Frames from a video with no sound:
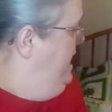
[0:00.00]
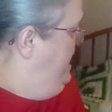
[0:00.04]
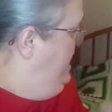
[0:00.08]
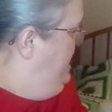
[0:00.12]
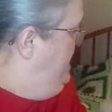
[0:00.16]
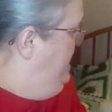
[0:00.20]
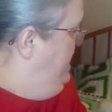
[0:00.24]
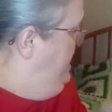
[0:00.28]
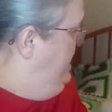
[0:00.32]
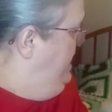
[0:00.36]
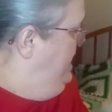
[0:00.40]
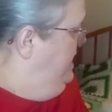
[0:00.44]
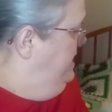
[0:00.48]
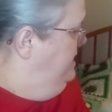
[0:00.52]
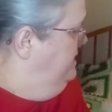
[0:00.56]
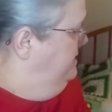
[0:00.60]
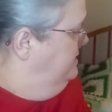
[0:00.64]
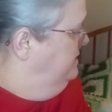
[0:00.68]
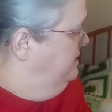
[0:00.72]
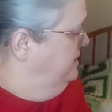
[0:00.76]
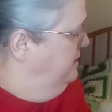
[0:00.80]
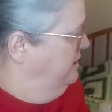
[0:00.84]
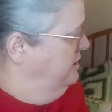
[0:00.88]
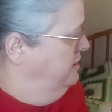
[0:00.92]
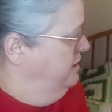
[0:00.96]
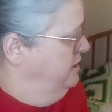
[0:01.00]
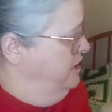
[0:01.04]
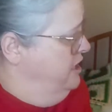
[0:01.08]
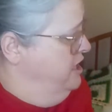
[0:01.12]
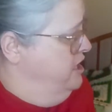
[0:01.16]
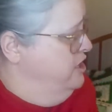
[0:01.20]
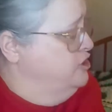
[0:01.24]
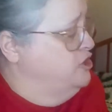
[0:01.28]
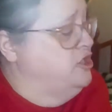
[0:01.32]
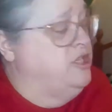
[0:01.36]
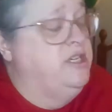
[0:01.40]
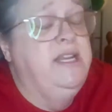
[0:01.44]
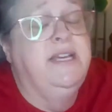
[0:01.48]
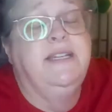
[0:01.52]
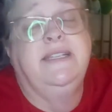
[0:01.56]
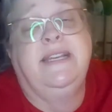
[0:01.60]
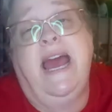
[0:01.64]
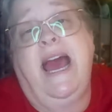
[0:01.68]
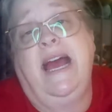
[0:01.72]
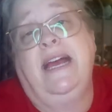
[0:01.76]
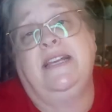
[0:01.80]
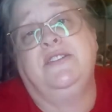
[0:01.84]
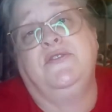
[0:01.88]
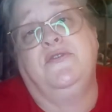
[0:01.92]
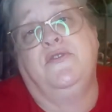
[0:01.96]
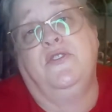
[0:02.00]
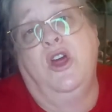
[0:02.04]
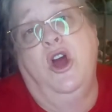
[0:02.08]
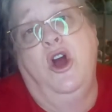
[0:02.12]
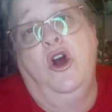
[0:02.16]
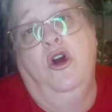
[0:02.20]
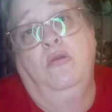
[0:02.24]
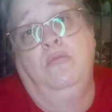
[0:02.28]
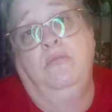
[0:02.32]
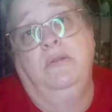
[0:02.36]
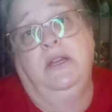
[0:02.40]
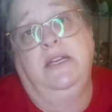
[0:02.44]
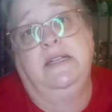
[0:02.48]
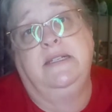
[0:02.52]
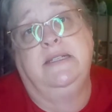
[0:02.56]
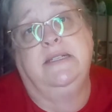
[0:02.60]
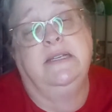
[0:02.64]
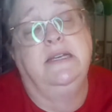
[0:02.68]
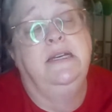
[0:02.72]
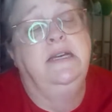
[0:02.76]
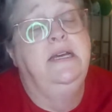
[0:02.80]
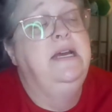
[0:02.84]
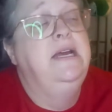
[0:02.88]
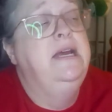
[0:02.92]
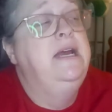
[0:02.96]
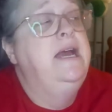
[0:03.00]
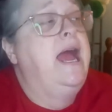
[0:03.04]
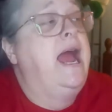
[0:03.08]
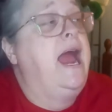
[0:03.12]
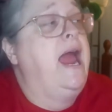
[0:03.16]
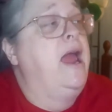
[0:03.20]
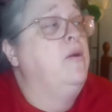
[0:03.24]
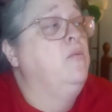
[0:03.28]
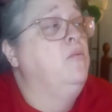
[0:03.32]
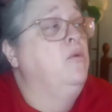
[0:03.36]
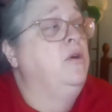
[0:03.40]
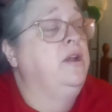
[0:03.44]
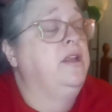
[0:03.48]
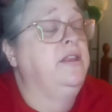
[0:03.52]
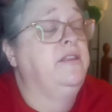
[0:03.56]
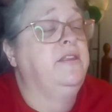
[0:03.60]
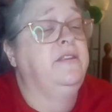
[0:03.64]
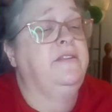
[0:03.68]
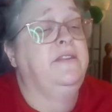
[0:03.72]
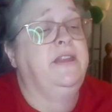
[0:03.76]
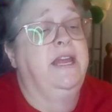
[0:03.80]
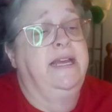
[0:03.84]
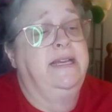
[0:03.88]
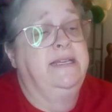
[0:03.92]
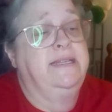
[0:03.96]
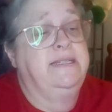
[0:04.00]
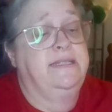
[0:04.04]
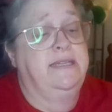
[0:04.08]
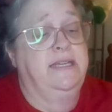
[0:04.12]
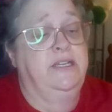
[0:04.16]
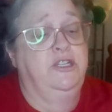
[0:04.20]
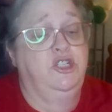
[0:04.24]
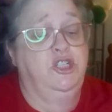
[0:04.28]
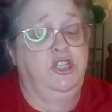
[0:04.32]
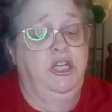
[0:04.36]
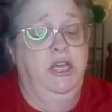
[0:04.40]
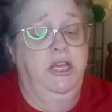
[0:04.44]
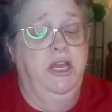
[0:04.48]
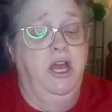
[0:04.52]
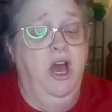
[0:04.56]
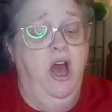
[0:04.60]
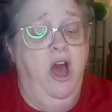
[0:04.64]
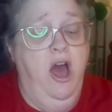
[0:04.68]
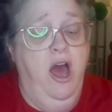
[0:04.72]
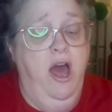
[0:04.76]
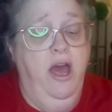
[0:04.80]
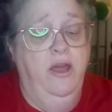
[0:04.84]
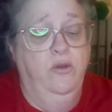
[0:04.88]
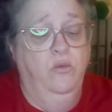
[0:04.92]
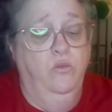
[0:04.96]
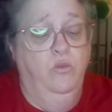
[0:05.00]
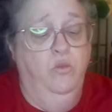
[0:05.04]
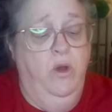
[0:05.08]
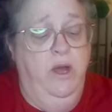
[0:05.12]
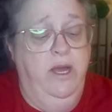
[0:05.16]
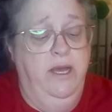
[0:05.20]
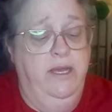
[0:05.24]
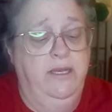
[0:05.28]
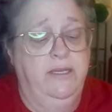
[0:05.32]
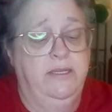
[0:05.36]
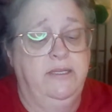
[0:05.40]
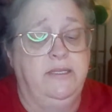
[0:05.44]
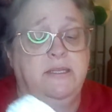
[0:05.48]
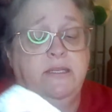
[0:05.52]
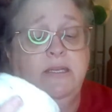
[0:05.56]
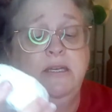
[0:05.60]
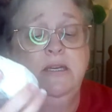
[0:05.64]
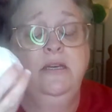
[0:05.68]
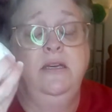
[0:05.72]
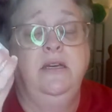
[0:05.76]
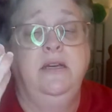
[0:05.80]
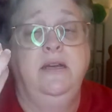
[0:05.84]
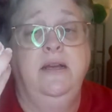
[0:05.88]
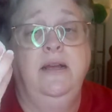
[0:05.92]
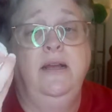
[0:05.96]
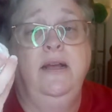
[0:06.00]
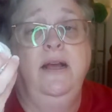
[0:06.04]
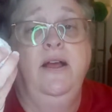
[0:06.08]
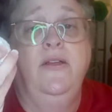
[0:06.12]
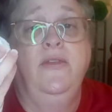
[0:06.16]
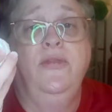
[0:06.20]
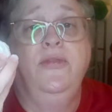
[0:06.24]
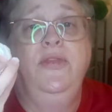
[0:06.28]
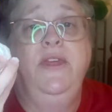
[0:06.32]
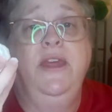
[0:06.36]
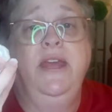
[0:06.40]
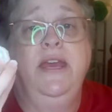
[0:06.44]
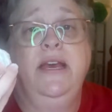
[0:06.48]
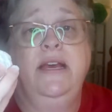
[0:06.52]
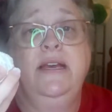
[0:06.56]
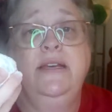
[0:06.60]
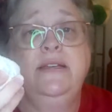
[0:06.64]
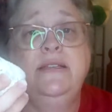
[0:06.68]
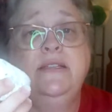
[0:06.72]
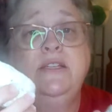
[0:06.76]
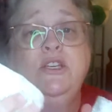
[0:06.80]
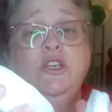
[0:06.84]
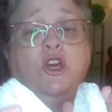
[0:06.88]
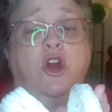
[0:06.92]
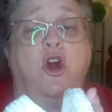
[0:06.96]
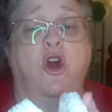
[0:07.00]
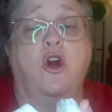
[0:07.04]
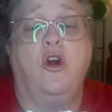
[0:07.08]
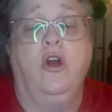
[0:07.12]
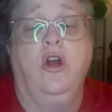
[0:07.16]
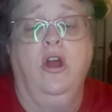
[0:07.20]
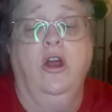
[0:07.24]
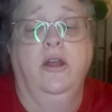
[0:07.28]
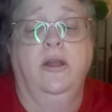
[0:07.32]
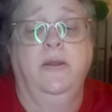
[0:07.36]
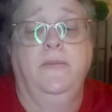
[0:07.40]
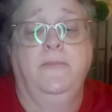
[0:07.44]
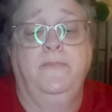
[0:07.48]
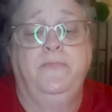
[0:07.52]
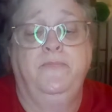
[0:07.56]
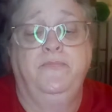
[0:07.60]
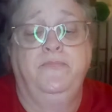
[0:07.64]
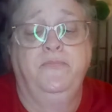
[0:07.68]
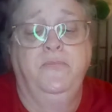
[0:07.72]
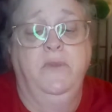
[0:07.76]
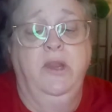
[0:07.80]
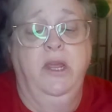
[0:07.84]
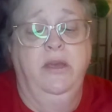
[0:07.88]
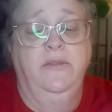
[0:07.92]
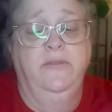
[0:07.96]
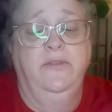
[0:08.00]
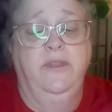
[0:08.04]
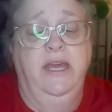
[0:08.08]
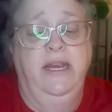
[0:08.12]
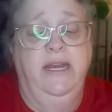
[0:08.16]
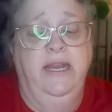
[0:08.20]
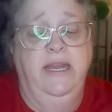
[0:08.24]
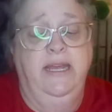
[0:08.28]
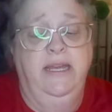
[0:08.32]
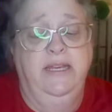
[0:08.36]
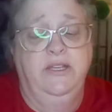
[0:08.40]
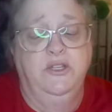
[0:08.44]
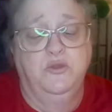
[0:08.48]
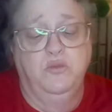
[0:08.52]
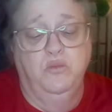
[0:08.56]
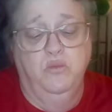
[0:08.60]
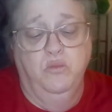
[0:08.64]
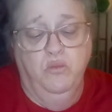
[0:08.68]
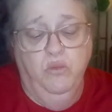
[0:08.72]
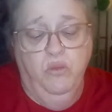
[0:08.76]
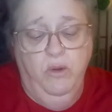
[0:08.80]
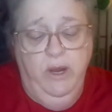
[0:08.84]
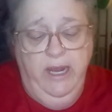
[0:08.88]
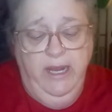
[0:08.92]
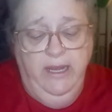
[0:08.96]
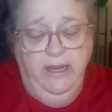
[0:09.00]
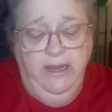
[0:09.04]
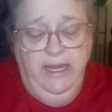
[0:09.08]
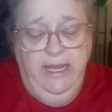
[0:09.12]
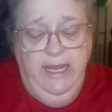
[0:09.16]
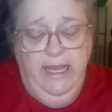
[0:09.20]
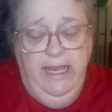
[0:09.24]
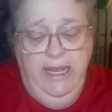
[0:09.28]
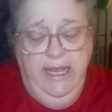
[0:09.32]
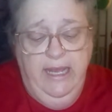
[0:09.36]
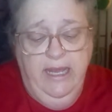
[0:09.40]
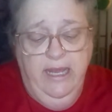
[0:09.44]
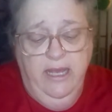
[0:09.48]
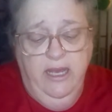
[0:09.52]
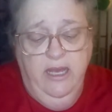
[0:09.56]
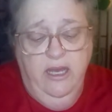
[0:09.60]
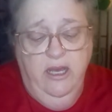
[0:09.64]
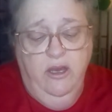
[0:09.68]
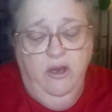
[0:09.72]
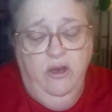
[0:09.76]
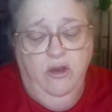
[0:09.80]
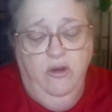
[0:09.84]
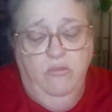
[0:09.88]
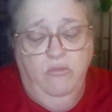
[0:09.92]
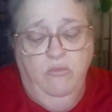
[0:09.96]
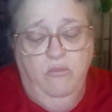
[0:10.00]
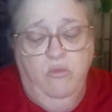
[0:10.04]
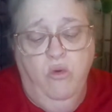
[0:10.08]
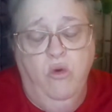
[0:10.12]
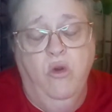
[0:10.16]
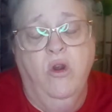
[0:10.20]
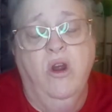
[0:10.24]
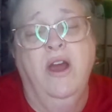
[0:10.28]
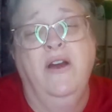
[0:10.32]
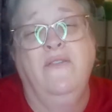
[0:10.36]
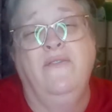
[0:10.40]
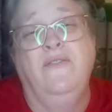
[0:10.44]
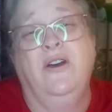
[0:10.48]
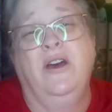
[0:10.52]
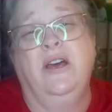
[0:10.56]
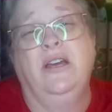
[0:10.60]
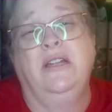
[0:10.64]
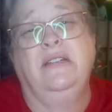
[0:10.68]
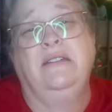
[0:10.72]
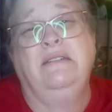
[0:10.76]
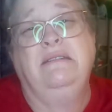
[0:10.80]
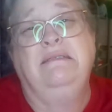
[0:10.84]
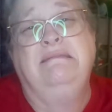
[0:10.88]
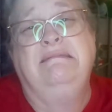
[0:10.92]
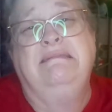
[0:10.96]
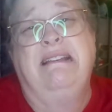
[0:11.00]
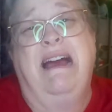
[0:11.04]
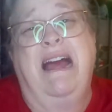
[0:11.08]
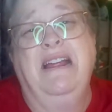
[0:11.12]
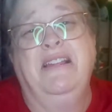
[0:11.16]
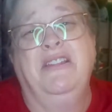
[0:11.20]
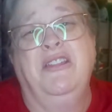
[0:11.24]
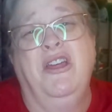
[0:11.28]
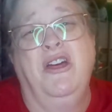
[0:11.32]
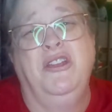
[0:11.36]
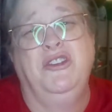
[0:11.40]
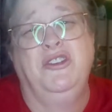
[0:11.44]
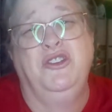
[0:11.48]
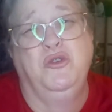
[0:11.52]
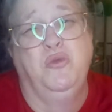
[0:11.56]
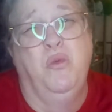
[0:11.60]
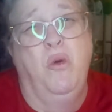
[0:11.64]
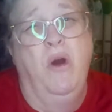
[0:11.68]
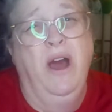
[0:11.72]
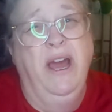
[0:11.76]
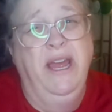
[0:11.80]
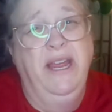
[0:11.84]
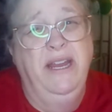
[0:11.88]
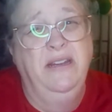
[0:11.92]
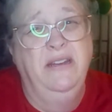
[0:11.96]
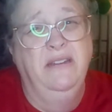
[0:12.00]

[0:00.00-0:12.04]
And she does hats for the homeless. And one of the things that she got was this yarn that is really more of a nylon twine.